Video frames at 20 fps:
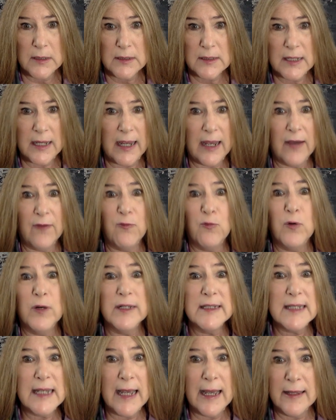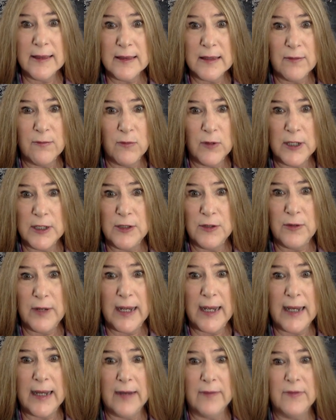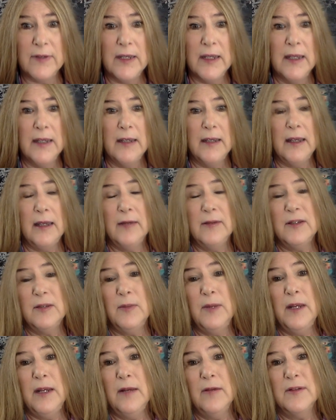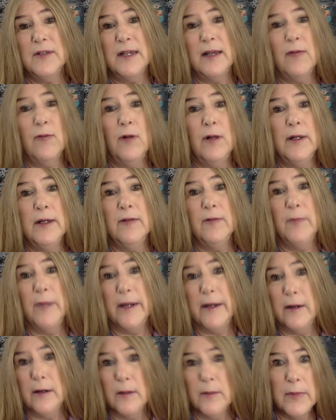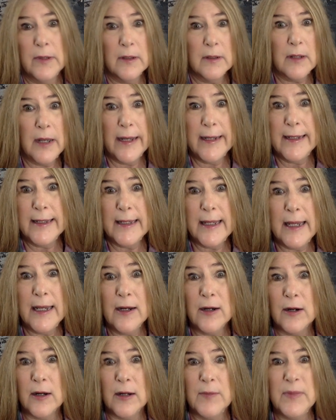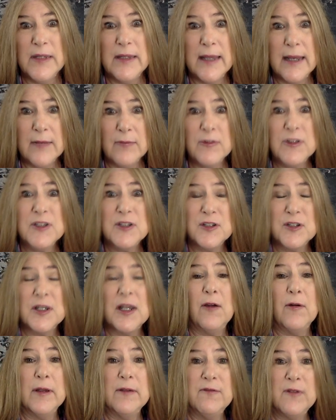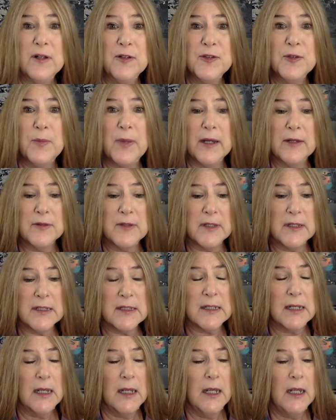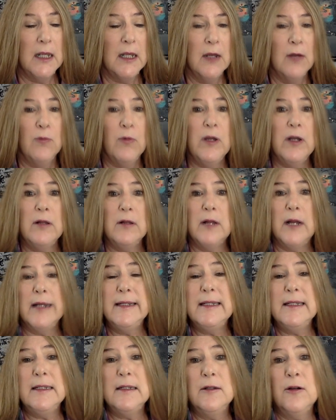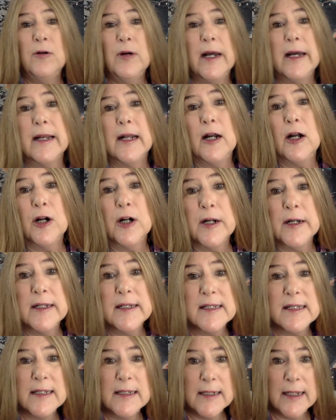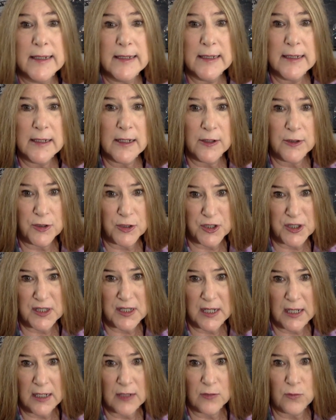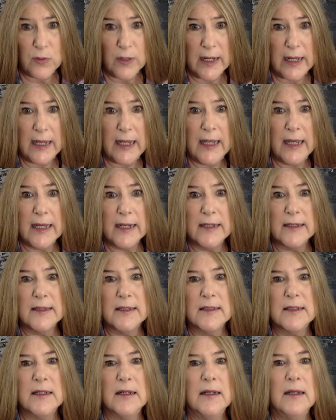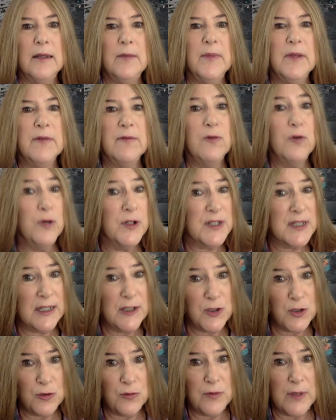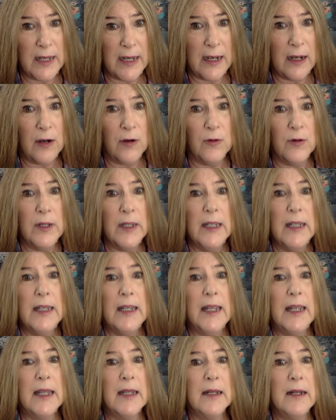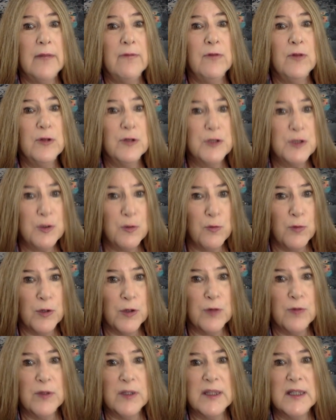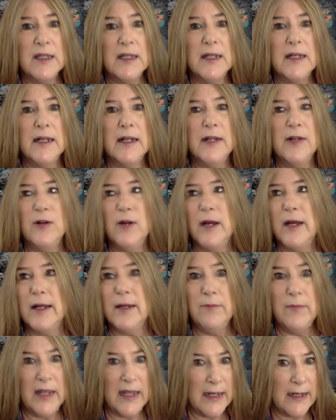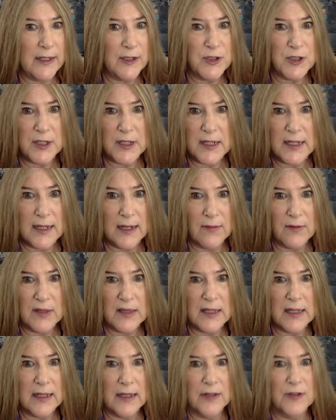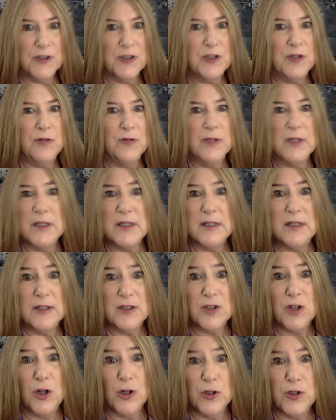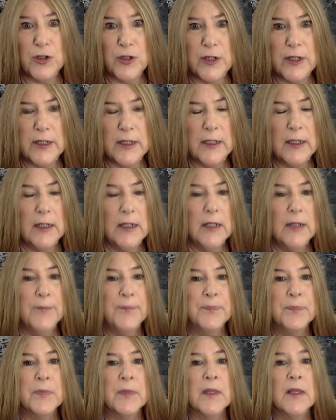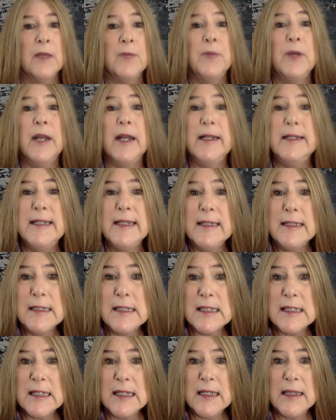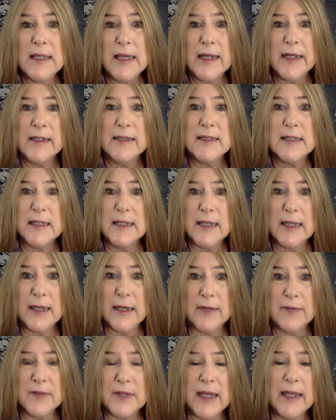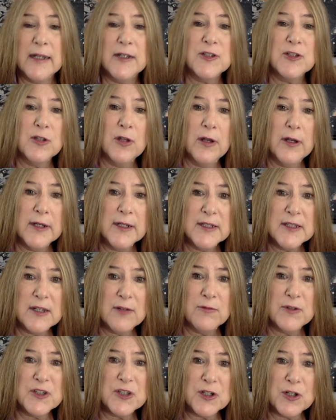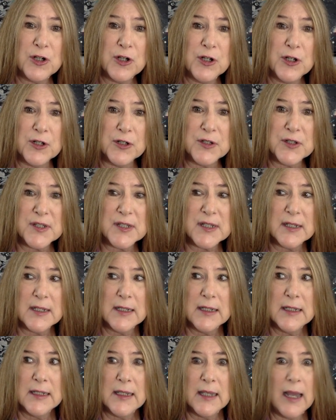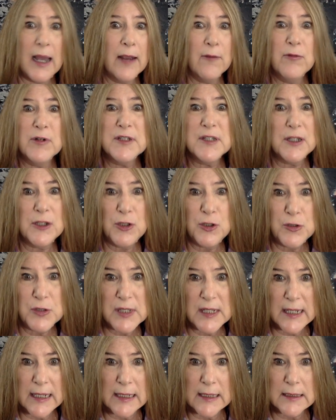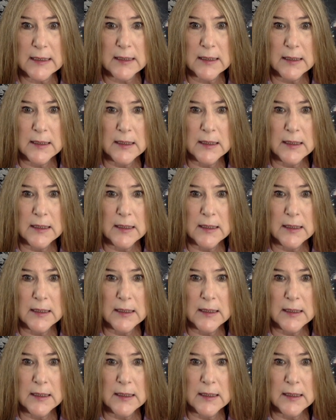to have 1/10 of what you have. And to me, it was like, well, I'll give them my arm. I didn't care. I mean, that was just how I felt about this. Well, I didn't know how to harness it, and I didn't understand what I had at the time. And of course I do now, and I've learned to work with it, and I know how to manage it and everything else. So it's all good. But I didn't see that as a gift. And as long as it was a curse, I wasn't using it.